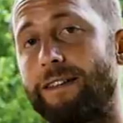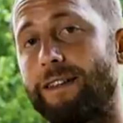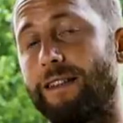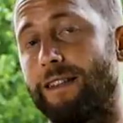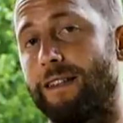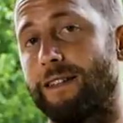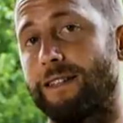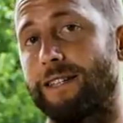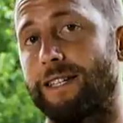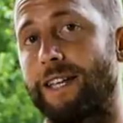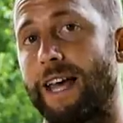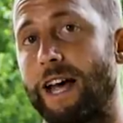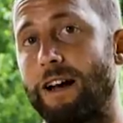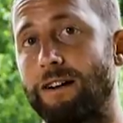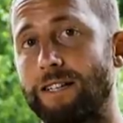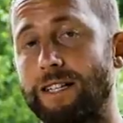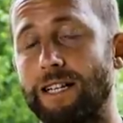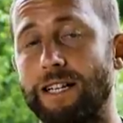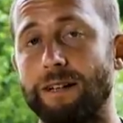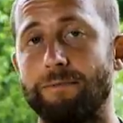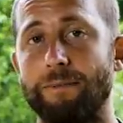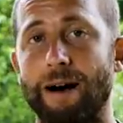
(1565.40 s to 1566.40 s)
than the
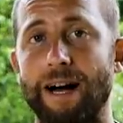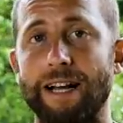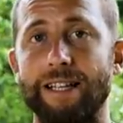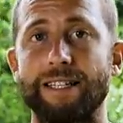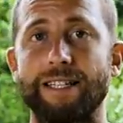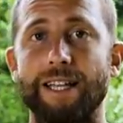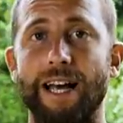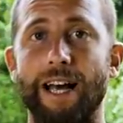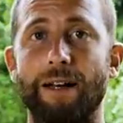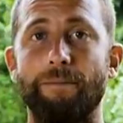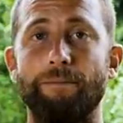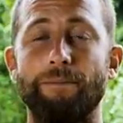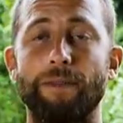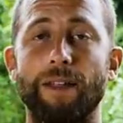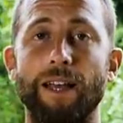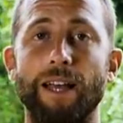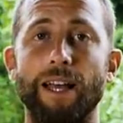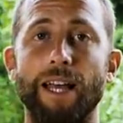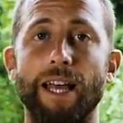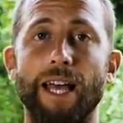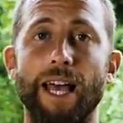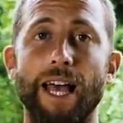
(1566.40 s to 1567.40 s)
scarcity mindset
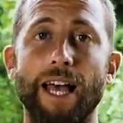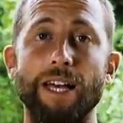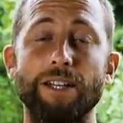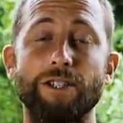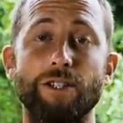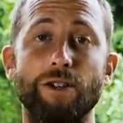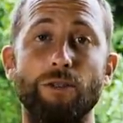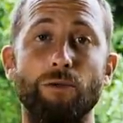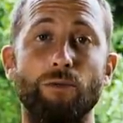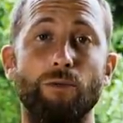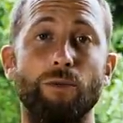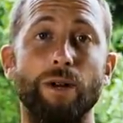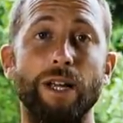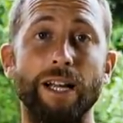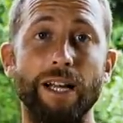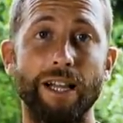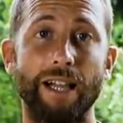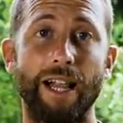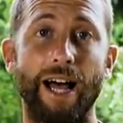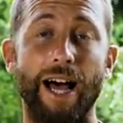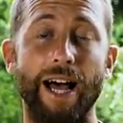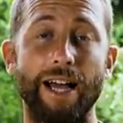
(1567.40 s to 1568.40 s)
is to
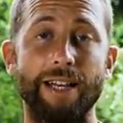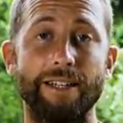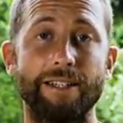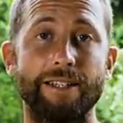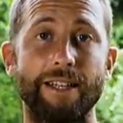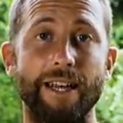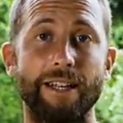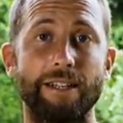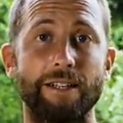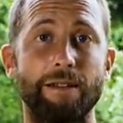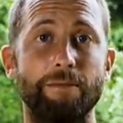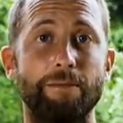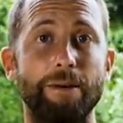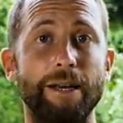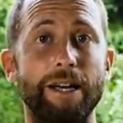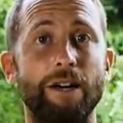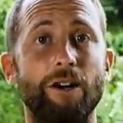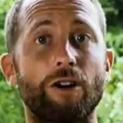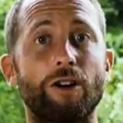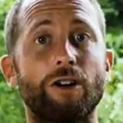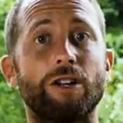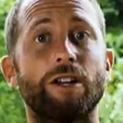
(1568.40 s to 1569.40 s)
realize that to be
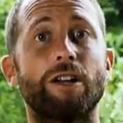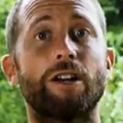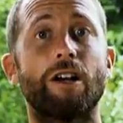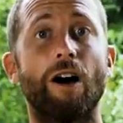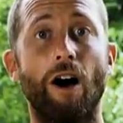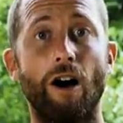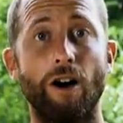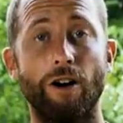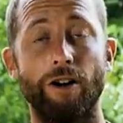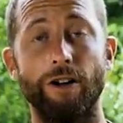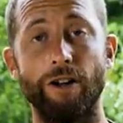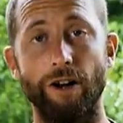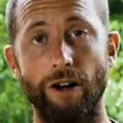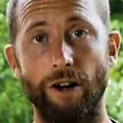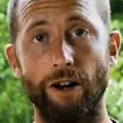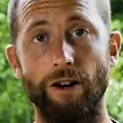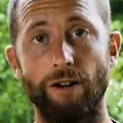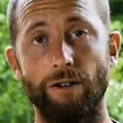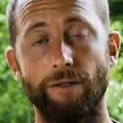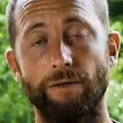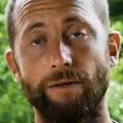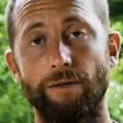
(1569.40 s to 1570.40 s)
a good
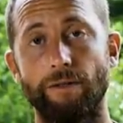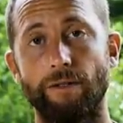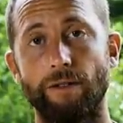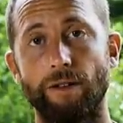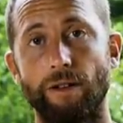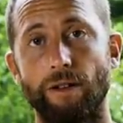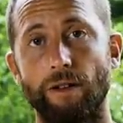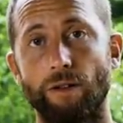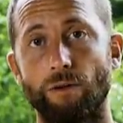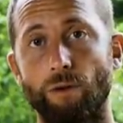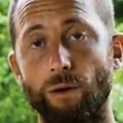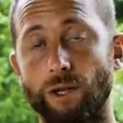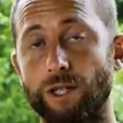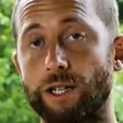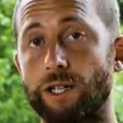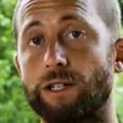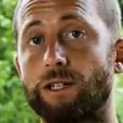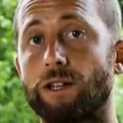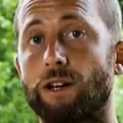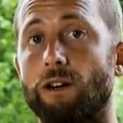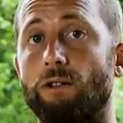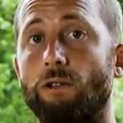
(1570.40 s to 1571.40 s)
gardener, which
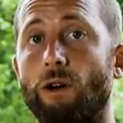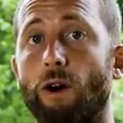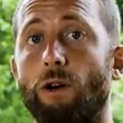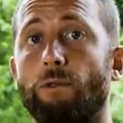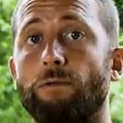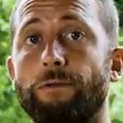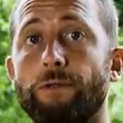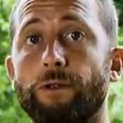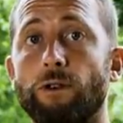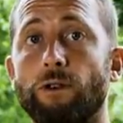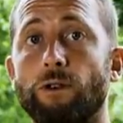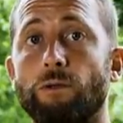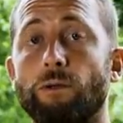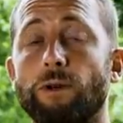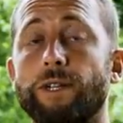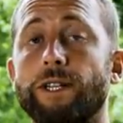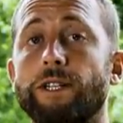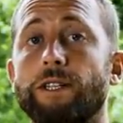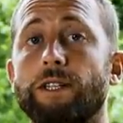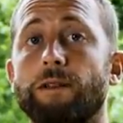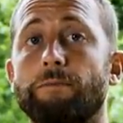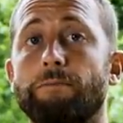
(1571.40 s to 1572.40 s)
is to grow food,
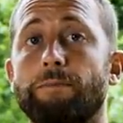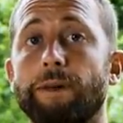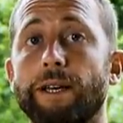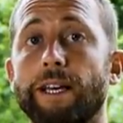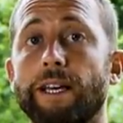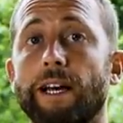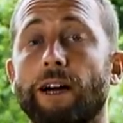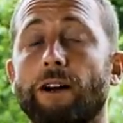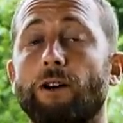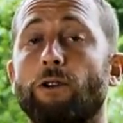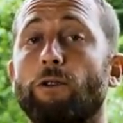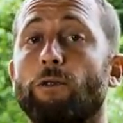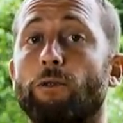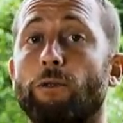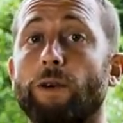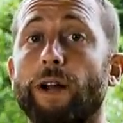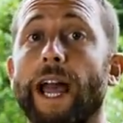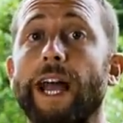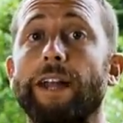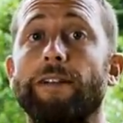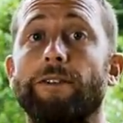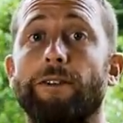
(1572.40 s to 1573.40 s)
which is to be a
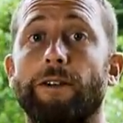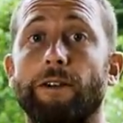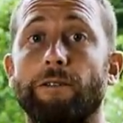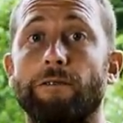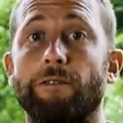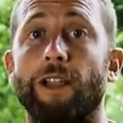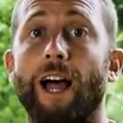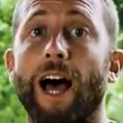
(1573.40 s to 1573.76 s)
creator of